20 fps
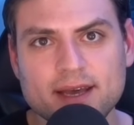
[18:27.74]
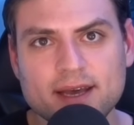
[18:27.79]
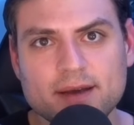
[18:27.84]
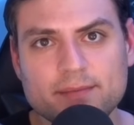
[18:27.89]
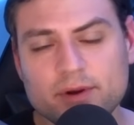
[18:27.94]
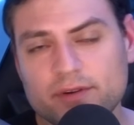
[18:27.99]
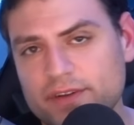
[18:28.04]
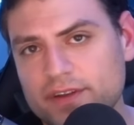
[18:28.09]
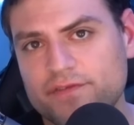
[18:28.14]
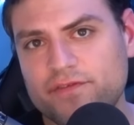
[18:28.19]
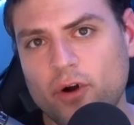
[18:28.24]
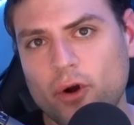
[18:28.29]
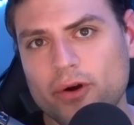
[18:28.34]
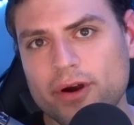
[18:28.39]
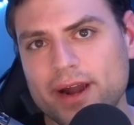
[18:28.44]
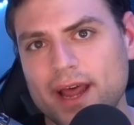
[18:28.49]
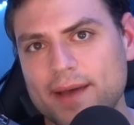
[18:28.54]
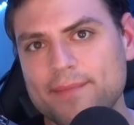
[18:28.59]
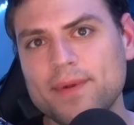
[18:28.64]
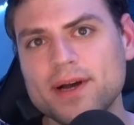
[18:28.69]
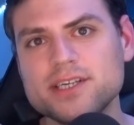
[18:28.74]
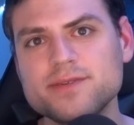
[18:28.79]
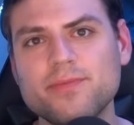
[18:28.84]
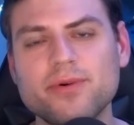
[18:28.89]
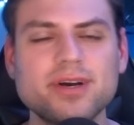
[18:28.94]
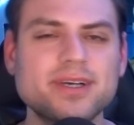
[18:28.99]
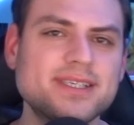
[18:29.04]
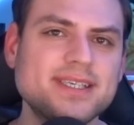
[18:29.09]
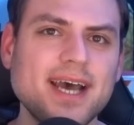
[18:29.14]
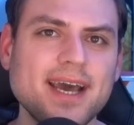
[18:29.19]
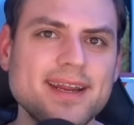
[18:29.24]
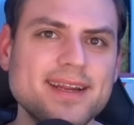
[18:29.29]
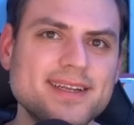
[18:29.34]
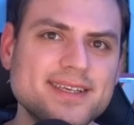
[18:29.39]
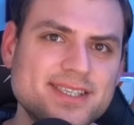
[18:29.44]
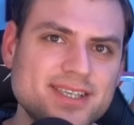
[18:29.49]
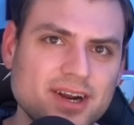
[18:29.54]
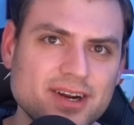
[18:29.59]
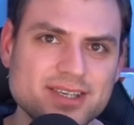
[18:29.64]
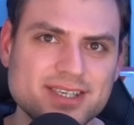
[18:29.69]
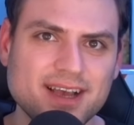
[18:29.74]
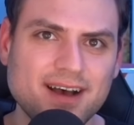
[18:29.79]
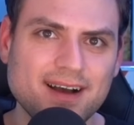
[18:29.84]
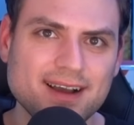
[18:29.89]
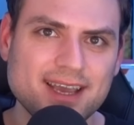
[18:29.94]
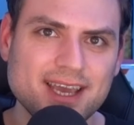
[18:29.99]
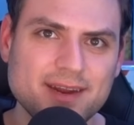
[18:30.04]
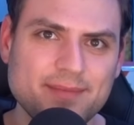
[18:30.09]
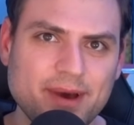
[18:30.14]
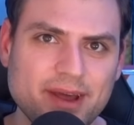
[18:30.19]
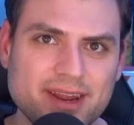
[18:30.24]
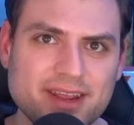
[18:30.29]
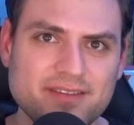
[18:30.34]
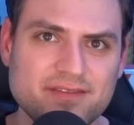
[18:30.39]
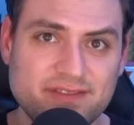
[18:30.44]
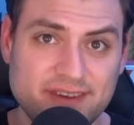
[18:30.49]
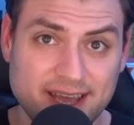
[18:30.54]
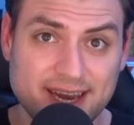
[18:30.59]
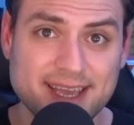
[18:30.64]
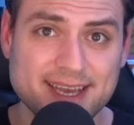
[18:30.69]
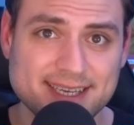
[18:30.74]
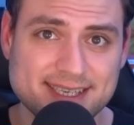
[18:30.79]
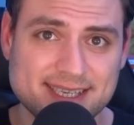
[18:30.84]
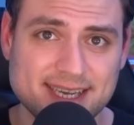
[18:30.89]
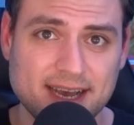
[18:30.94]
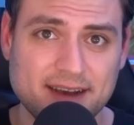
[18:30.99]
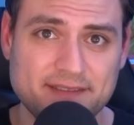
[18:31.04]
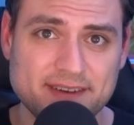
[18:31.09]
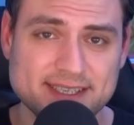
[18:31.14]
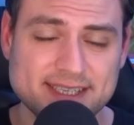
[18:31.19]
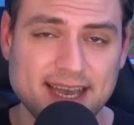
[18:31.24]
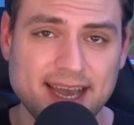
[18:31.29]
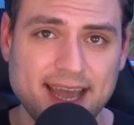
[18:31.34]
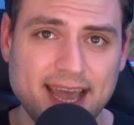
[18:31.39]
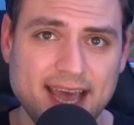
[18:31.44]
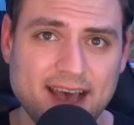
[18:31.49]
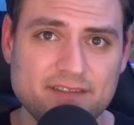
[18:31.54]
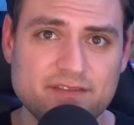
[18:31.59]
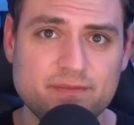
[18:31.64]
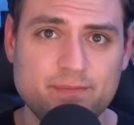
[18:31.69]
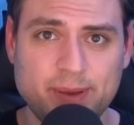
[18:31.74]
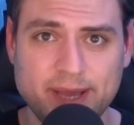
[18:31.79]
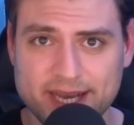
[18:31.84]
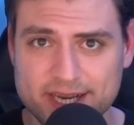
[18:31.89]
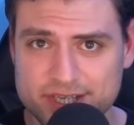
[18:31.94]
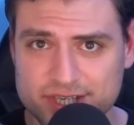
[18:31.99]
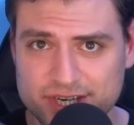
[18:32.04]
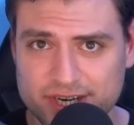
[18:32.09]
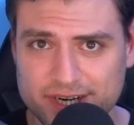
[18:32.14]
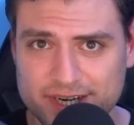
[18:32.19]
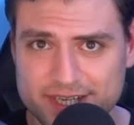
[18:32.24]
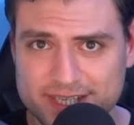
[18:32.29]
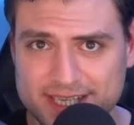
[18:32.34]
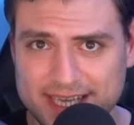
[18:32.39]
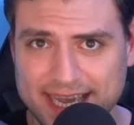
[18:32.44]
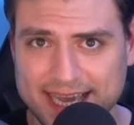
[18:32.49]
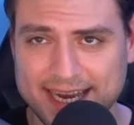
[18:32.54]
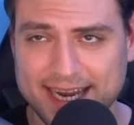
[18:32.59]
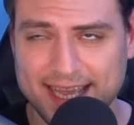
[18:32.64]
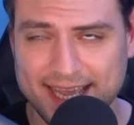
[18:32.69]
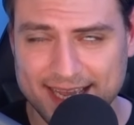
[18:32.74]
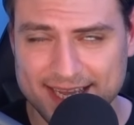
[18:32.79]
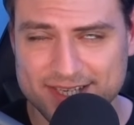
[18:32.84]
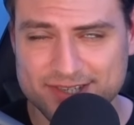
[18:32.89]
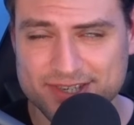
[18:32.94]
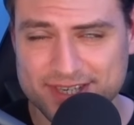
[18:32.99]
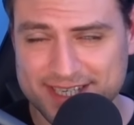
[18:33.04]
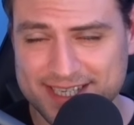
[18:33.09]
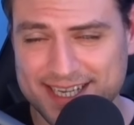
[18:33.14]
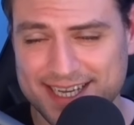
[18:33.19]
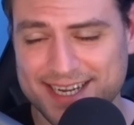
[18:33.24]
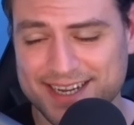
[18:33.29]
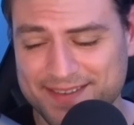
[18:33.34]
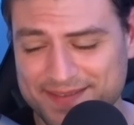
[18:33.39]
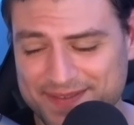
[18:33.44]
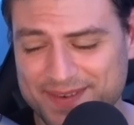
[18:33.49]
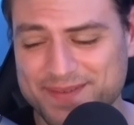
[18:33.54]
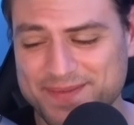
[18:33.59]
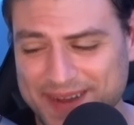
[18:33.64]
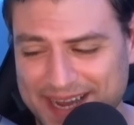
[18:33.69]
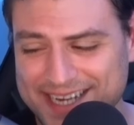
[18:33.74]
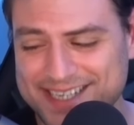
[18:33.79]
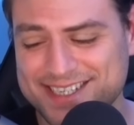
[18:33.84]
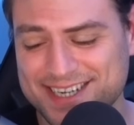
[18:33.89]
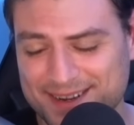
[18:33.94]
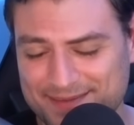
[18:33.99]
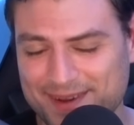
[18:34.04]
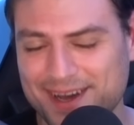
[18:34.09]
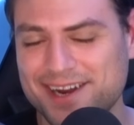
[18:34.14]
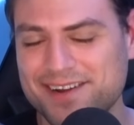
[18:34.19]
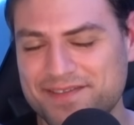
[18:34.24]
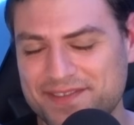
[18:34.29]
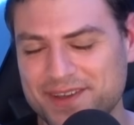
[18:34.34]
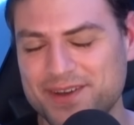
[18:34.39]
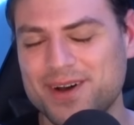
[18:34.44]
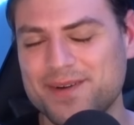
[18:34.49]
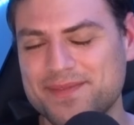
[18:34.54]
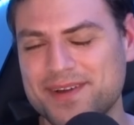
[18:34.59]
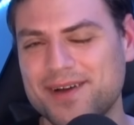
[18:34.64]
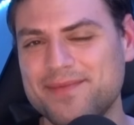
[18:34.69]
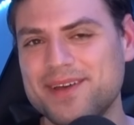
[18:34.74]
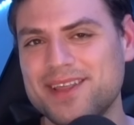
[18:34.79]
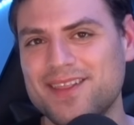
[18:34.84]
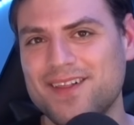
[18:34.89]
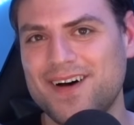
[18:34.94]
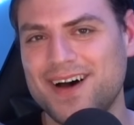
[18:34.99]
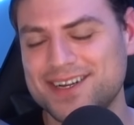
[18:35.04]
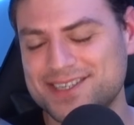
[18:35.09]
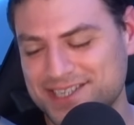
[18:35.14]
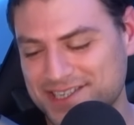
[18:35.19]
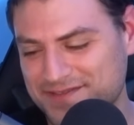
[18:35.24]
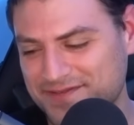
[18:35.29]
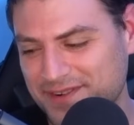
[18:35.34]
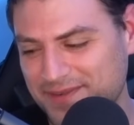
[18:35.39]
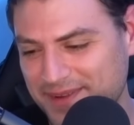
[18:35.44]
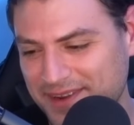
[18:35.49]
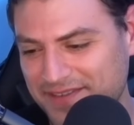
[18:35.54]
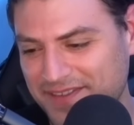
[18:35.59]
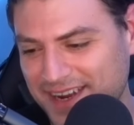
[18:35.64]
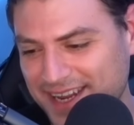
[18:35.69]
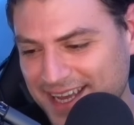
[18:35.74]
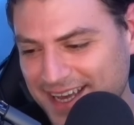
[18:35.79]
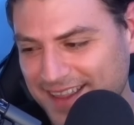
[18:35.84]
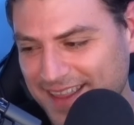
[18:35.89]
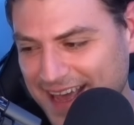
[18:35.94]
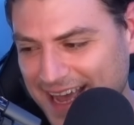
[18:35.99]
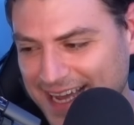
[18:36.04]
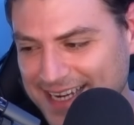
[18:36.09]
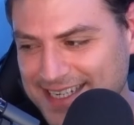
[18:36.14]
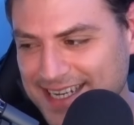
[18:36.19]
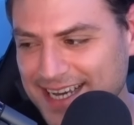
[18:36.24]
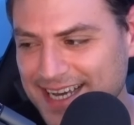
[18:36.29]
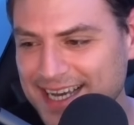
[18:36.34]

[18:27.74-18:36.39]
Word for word: Moving forward, I'm much more excited to start talking about NVIDIA stuff, as I have pictures and interesting information about a few upcoming launches from NVIDIA that